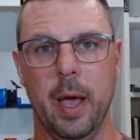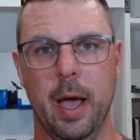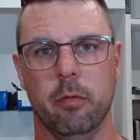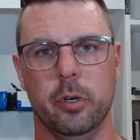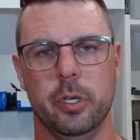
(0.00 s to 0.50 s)

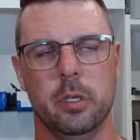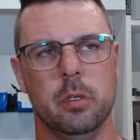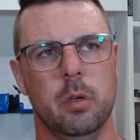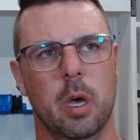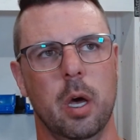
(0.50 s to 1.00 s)

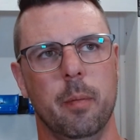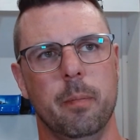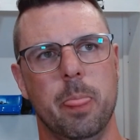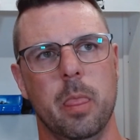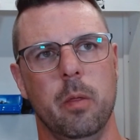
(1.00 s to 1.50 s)
averages.
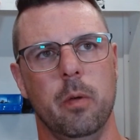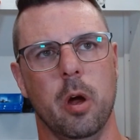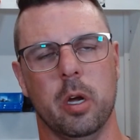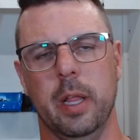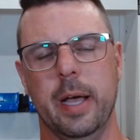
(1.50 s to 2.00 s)

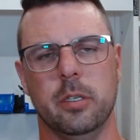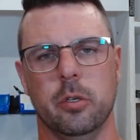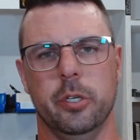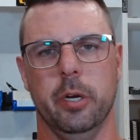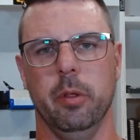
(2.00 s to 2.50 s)
Our classes
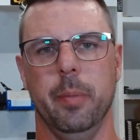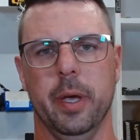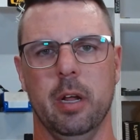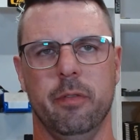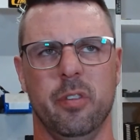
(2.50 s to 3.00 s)
are generally big
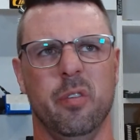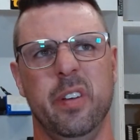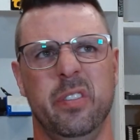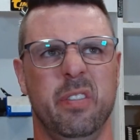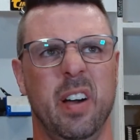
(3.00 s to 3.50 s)
enough. They're
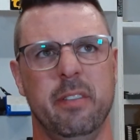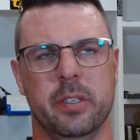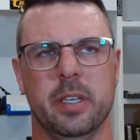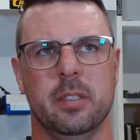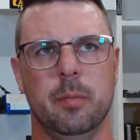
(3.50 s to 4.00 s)
55 to
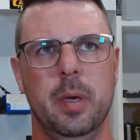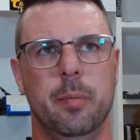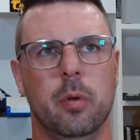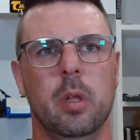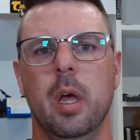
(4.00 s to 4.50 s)
60
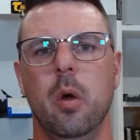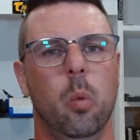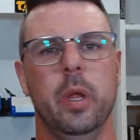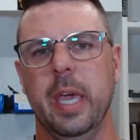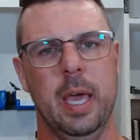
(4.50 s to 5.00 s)
people.
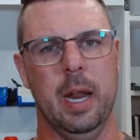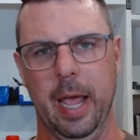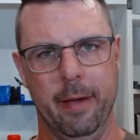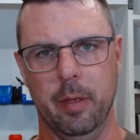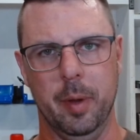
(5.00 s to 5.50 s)
We cannot
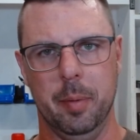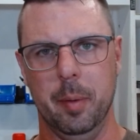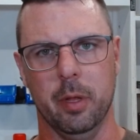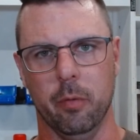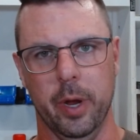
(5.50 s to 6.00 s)
have that many
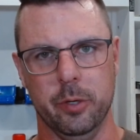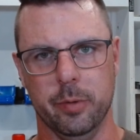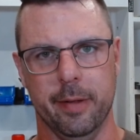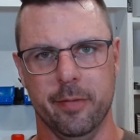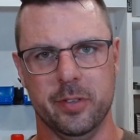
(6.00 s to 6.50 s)
people in the range. We
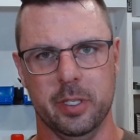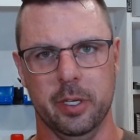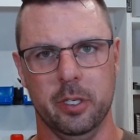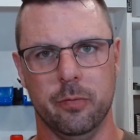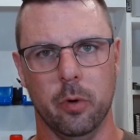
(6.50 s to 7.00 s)
don't have the
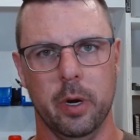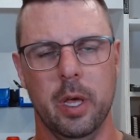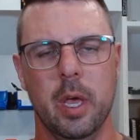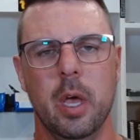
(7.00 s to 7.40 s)
facilities for it.